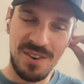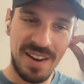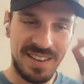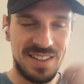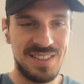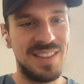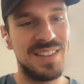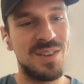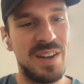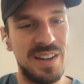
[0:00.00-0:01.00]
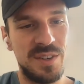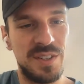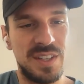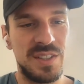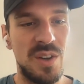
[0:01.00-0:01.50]
Right, that's quite
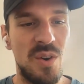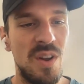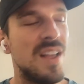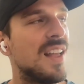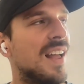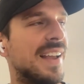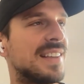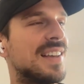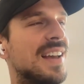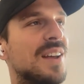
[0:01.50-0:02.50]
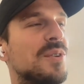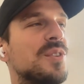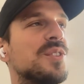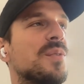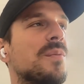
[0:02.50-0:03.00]
interesting. So I guess, yeah, that
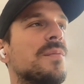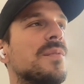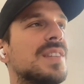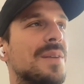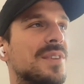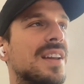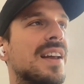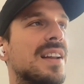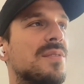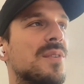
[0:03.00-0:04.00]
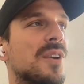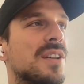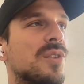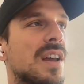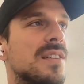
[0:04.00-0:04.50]
was also something that I definitely
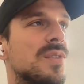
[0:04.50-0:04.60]
wanted to get